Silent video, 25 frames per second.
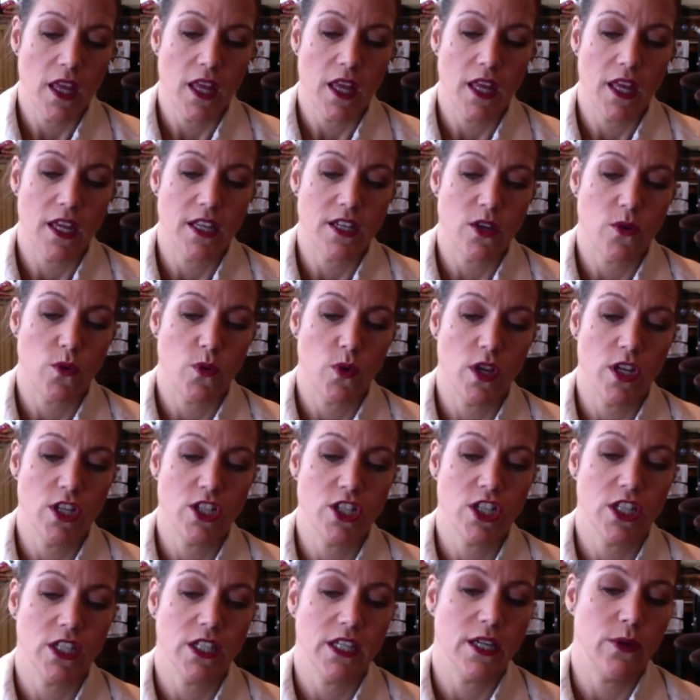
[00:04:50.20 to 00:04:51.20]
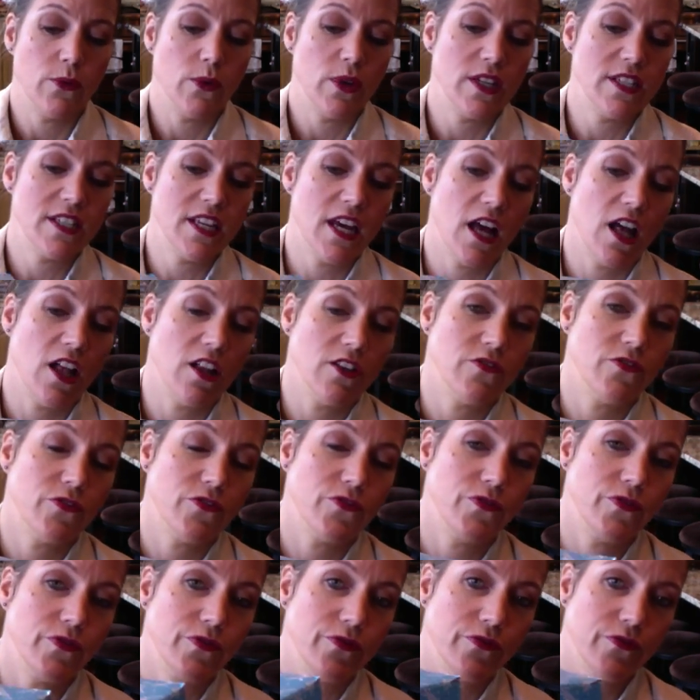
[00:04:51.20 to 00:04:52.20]
it originally retailed
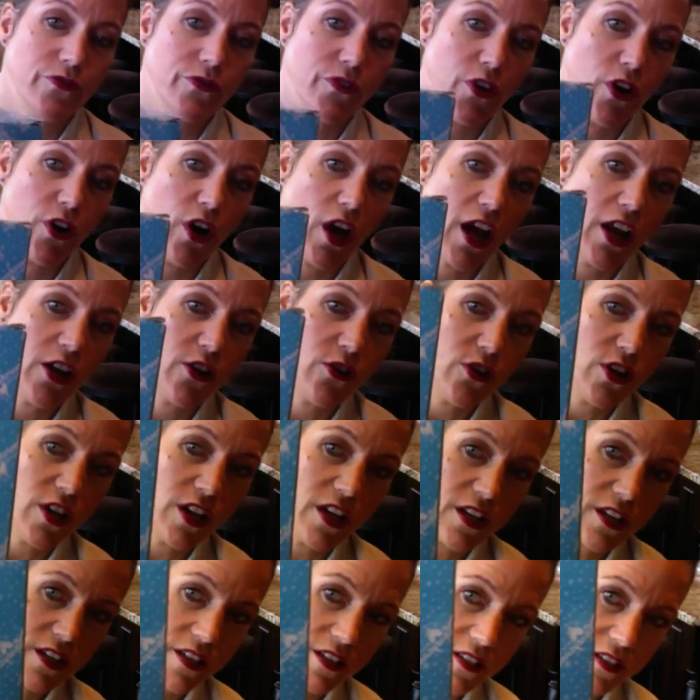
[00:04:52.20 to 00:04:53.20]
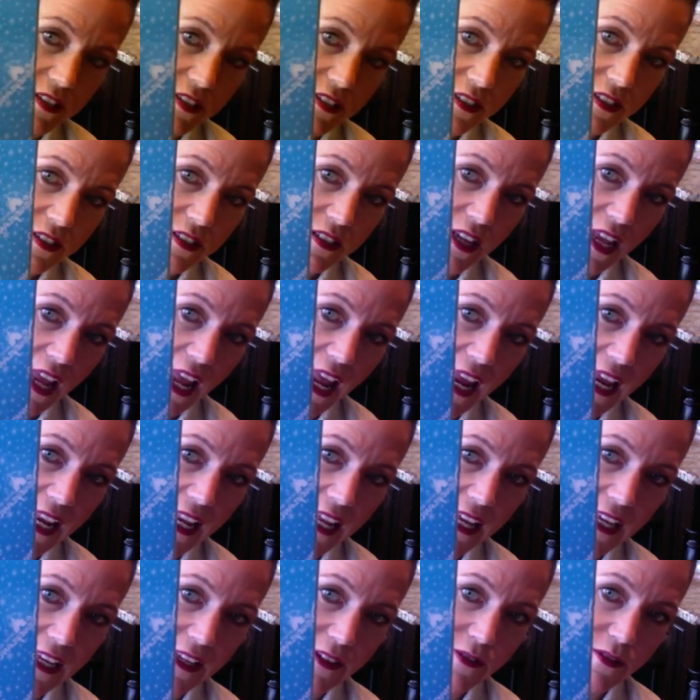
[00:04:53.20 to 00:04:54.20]
for
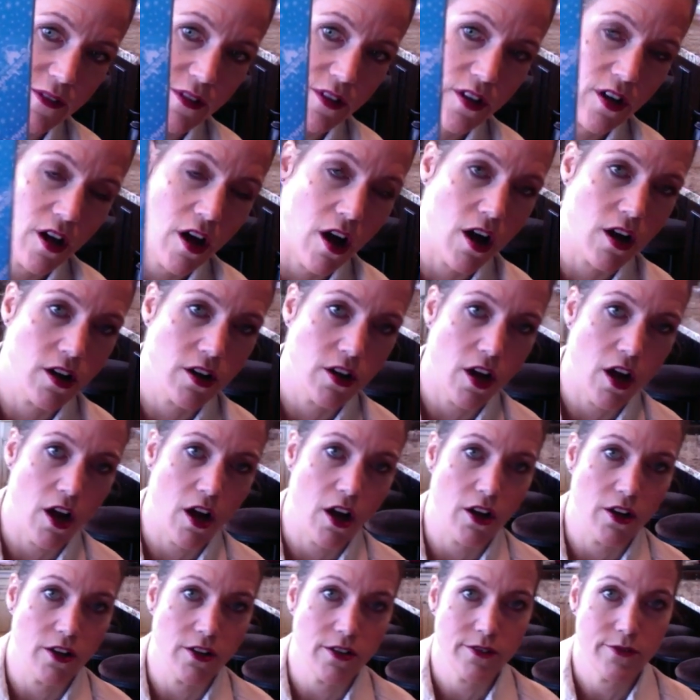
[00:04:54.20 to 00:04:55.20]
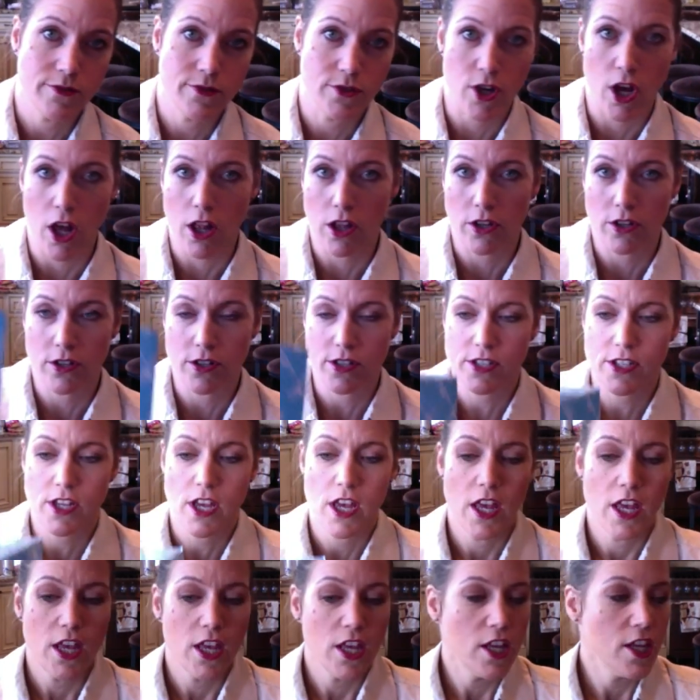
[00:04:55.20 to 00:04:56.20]
180 Hong Kong dollars.
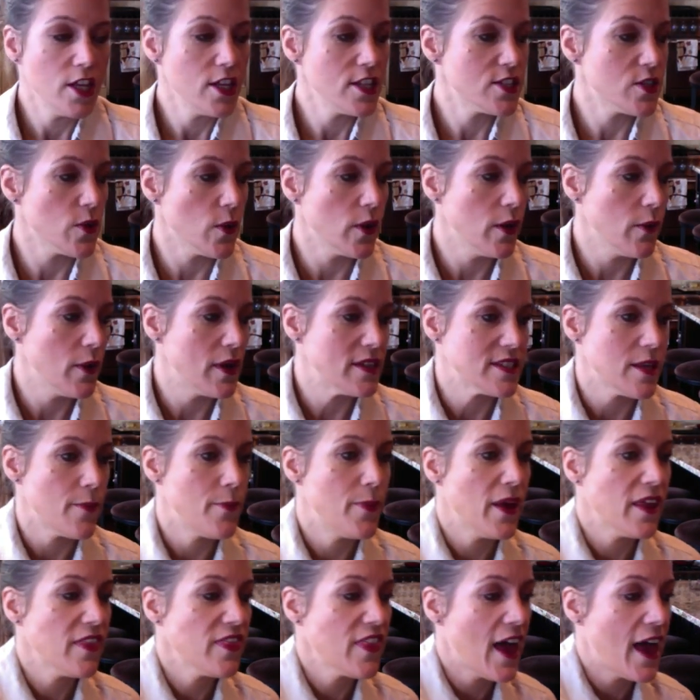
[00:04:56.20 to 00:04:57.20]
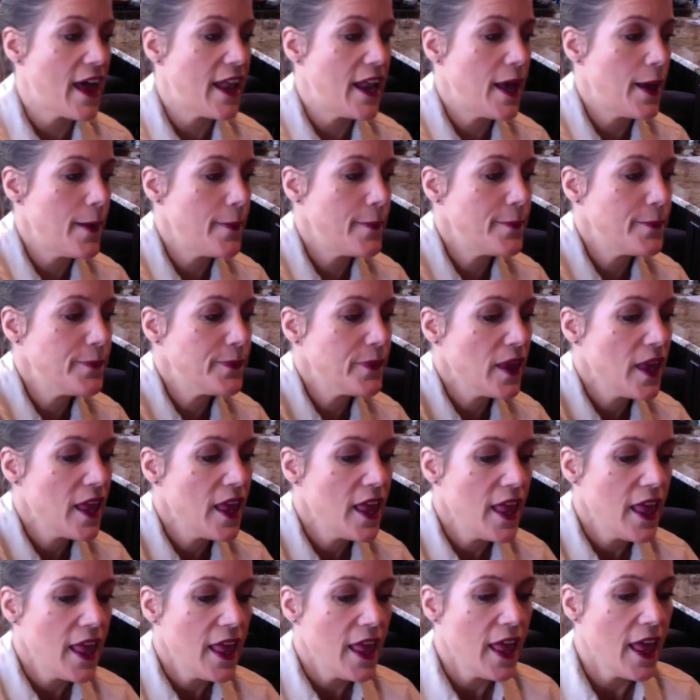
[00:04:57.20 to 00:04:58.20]
So anyways, I picked that up.
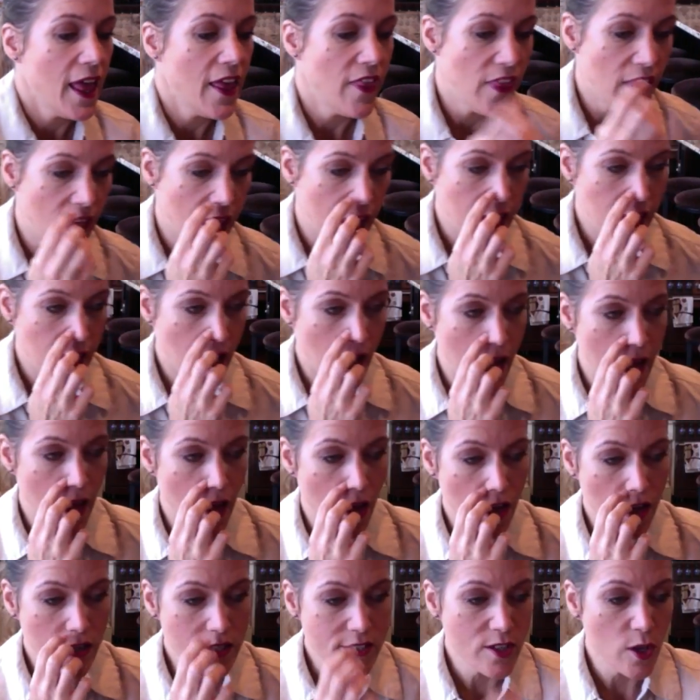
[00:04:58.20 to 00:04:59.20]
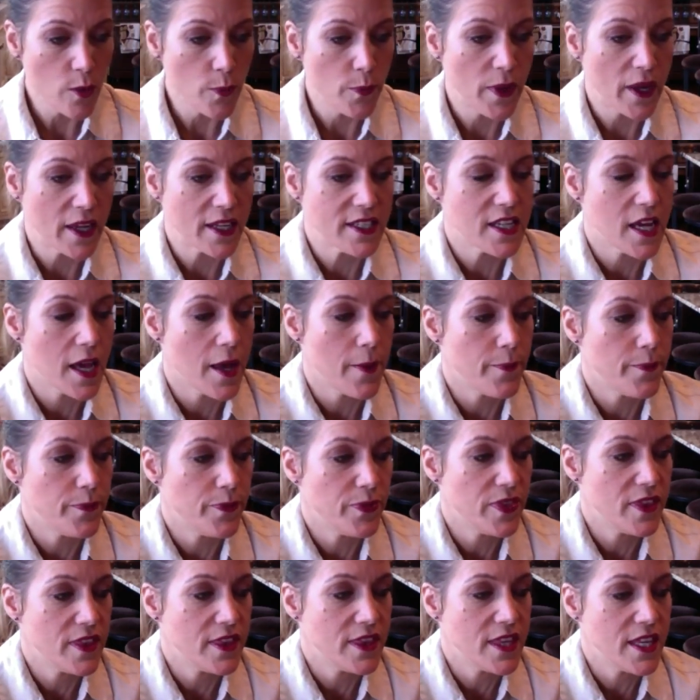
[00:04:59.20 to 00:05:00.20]
And then I also picked up
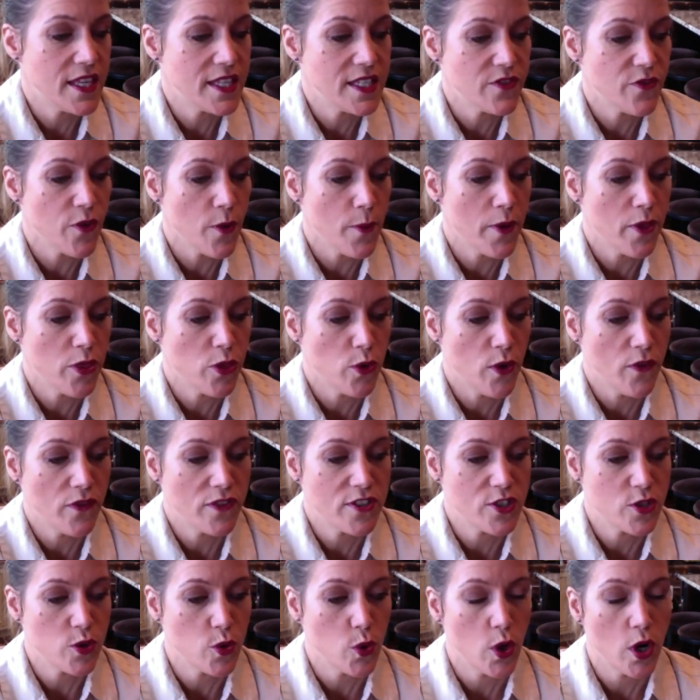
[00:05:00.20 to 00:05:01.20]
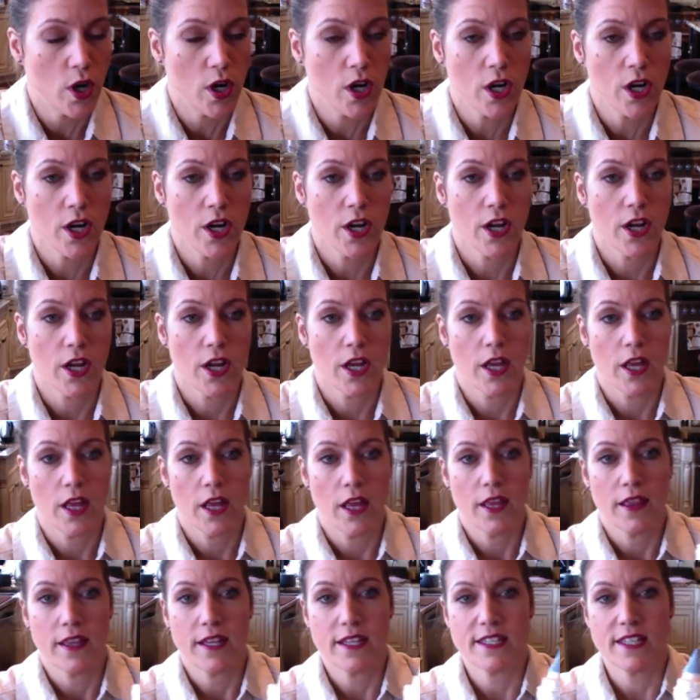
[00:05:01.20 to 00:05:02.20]
this from a thrift store.
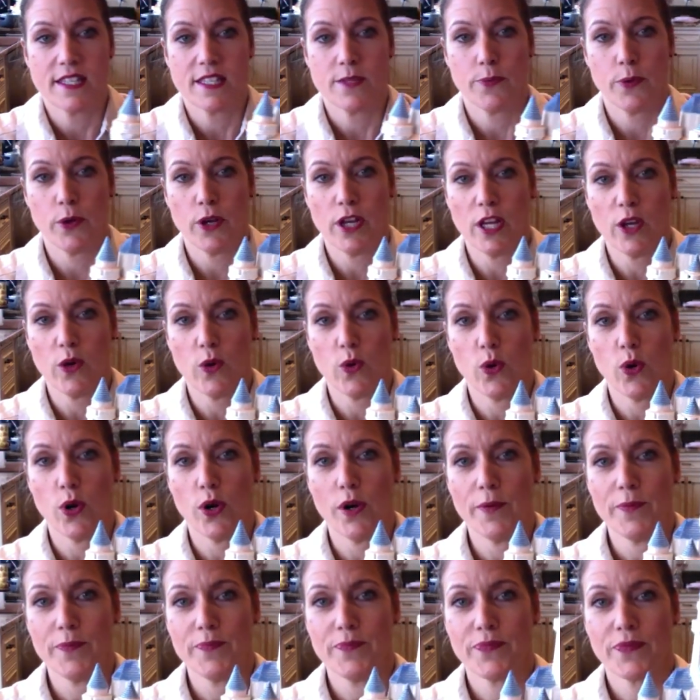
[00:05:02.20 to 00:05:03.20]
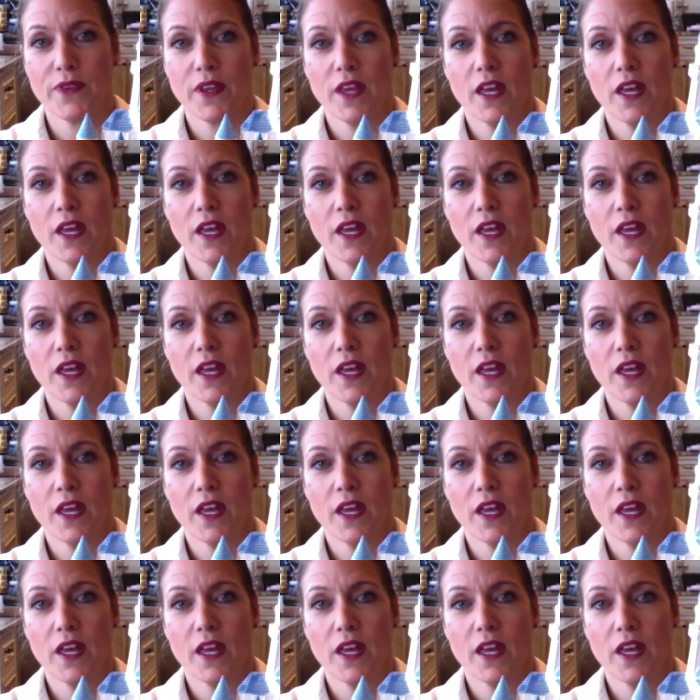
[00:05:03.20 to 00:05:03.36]
This is pretty cool.